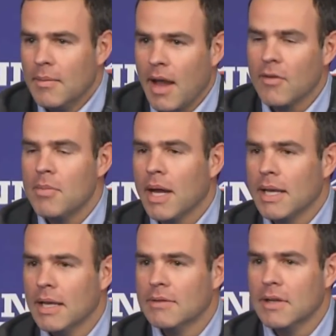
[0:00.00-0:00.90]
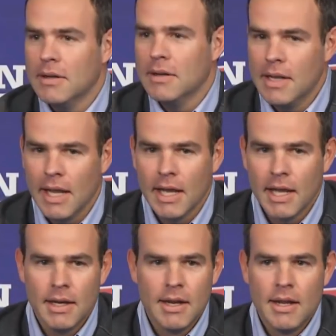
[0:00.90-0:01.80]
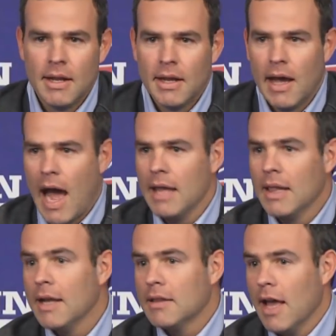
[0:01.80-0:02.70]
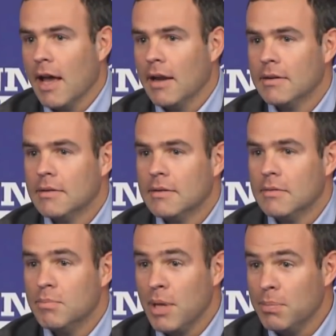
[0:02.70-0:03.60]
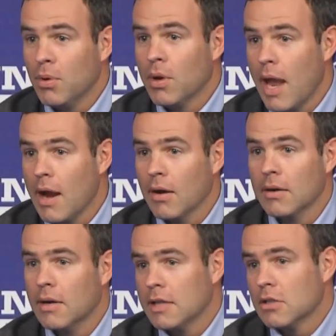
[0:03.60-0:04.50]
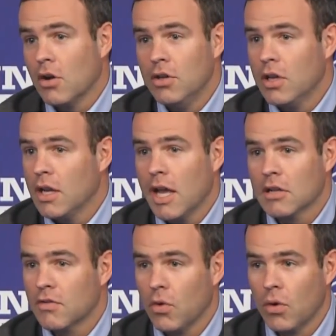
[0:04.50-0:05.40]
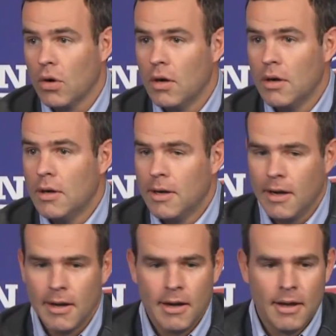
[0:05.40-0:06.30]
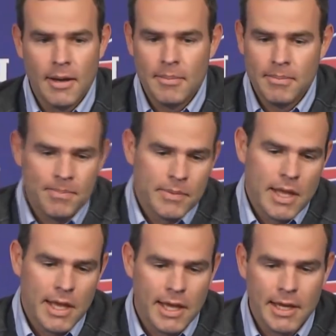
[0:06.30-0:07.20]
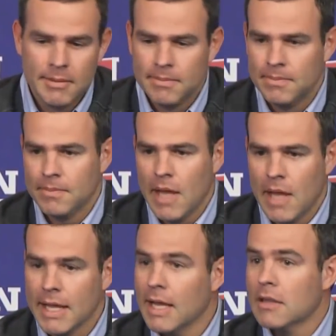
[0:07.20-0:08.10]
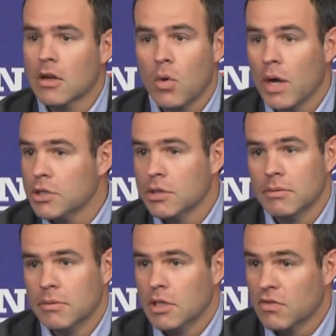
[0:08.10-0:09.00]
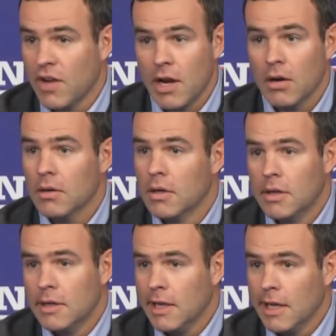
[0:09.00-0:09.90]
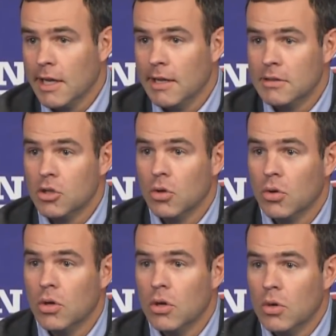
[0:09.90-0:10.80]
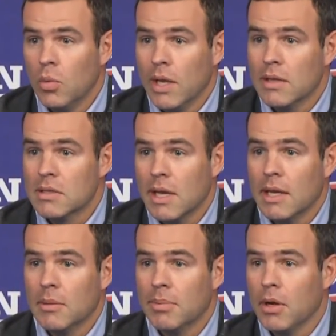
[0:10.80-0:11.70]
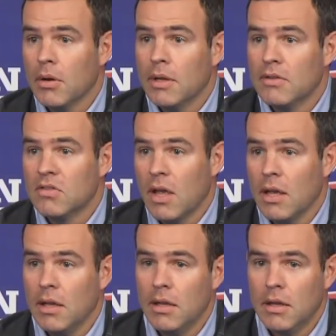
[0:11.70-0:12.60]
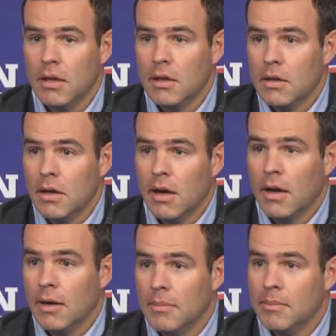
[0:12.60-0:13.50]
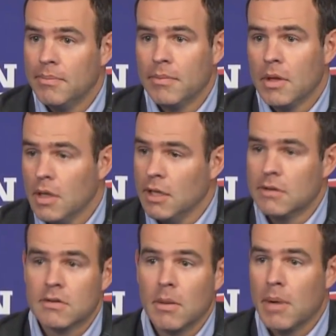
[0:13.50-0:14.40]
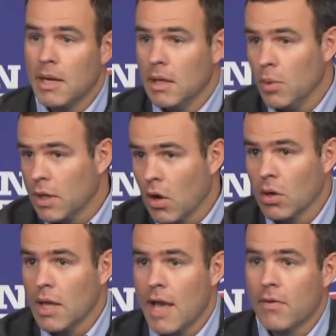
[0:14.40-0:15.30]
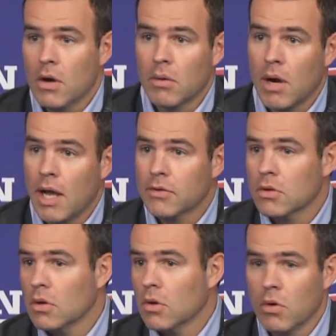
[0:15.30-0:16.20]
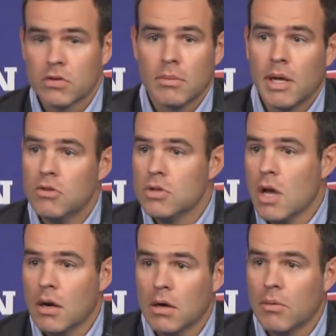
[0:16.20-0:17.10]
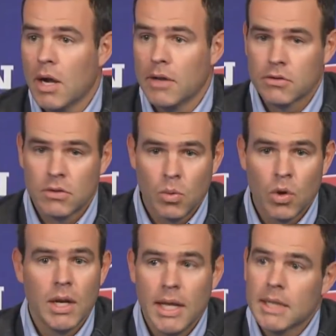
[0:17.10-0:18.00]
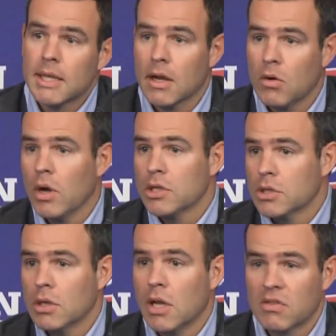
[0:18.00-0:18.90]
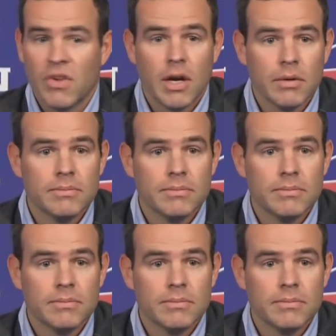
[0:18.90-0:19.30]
Everybody gets it, and I like that. People care. That's all you can ask for. And I get the question. It's fair. And until we can stand here and say it's somebody that we currently have on our roster or somebody who's not on our roster, we're going to get that question, and that's fair.